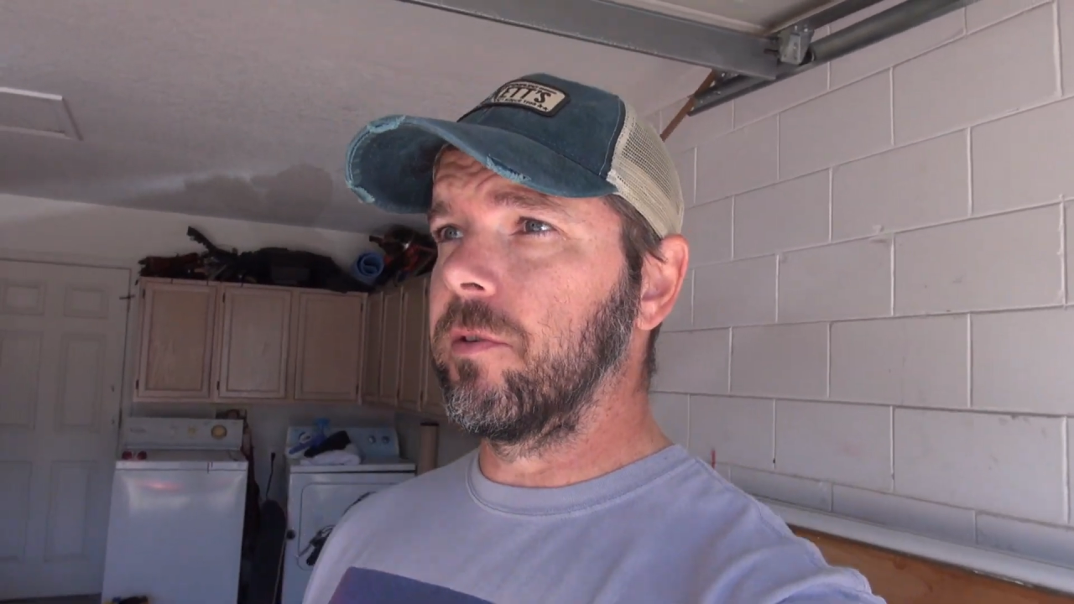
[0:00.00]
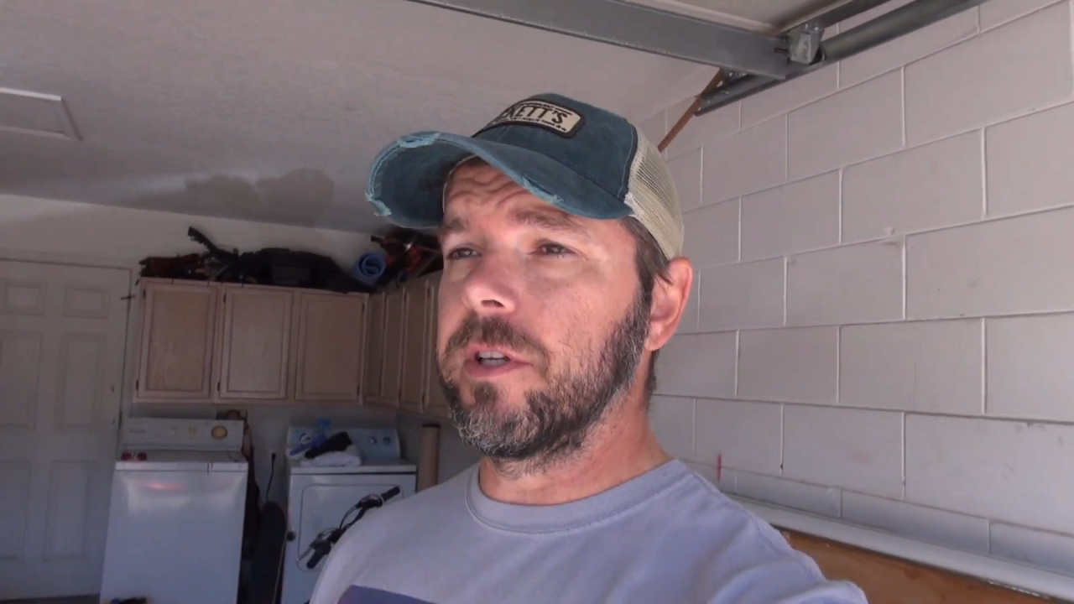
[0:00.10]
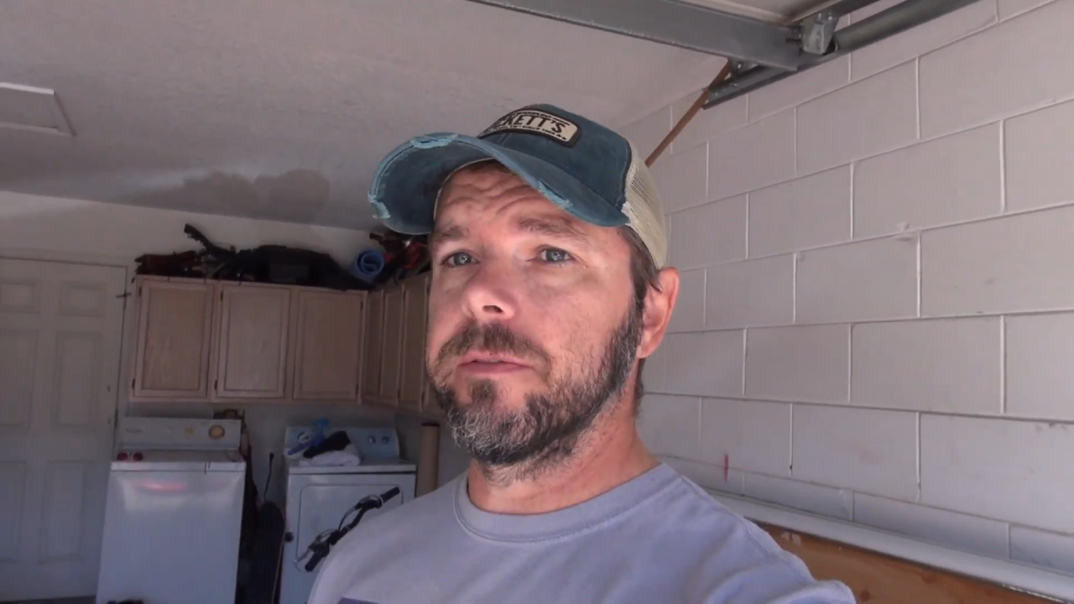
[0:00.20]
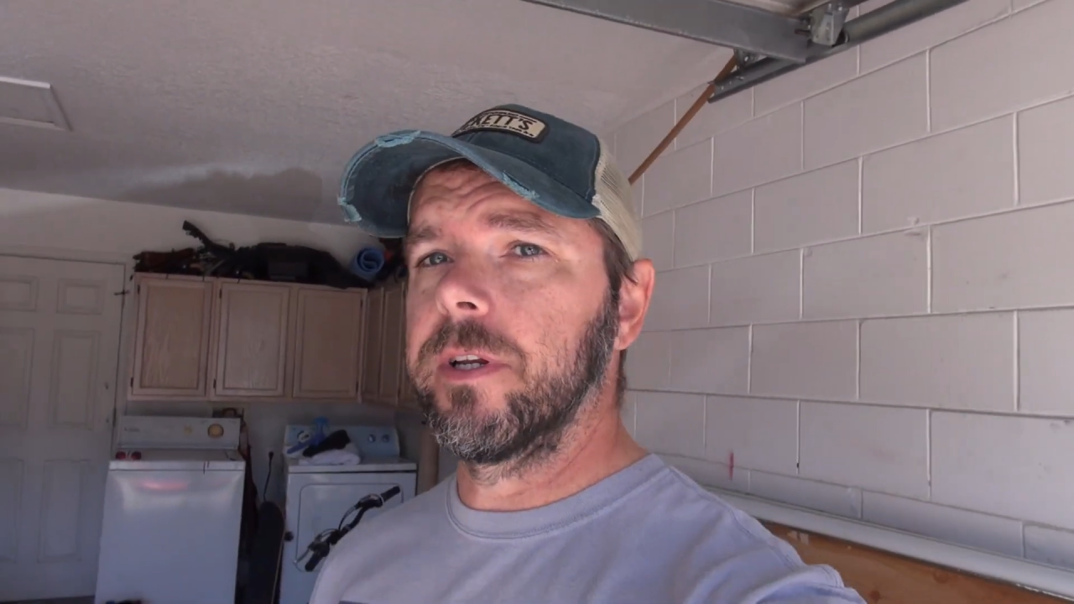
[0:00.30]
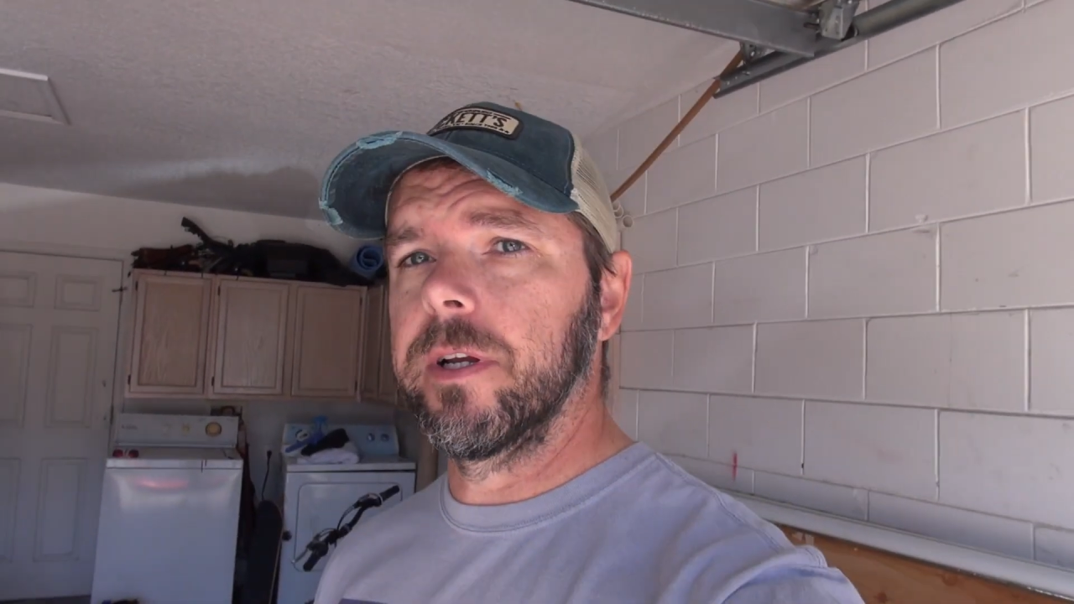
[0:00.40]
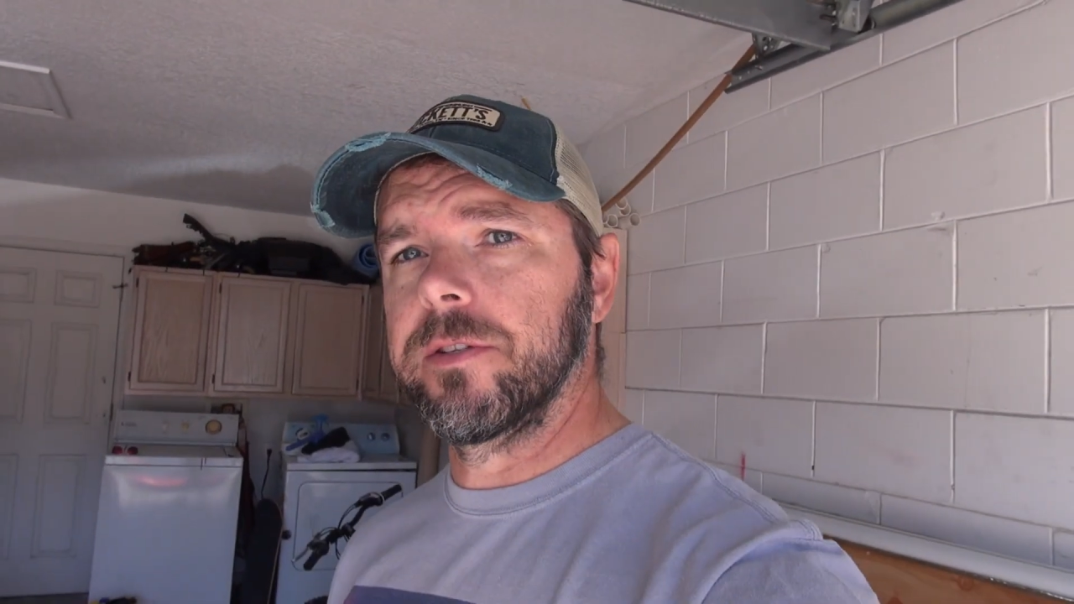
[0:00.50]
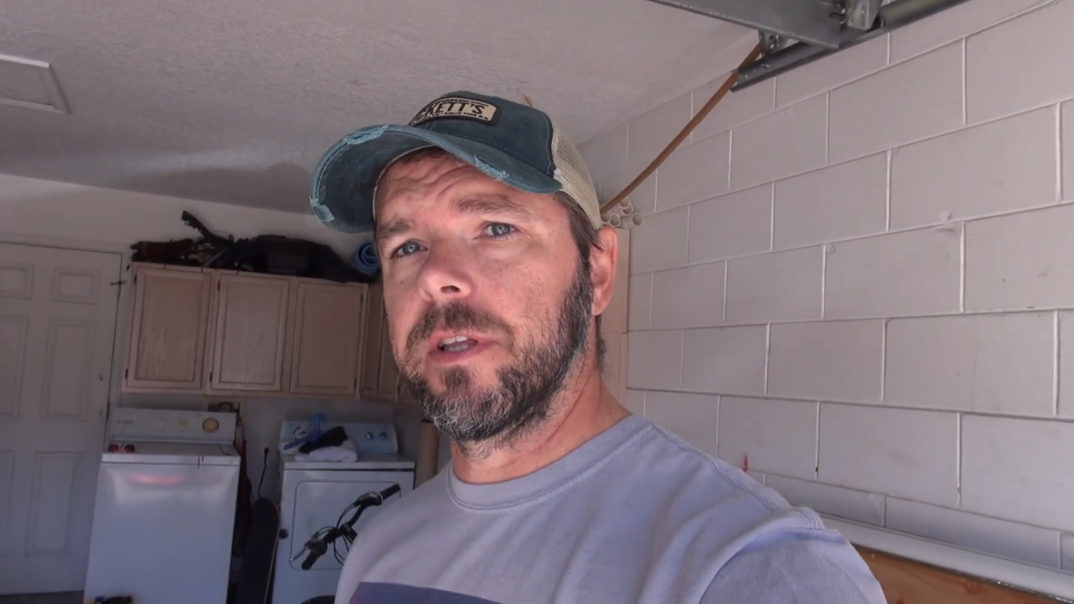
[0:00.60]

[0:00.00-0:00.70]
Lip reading: these videos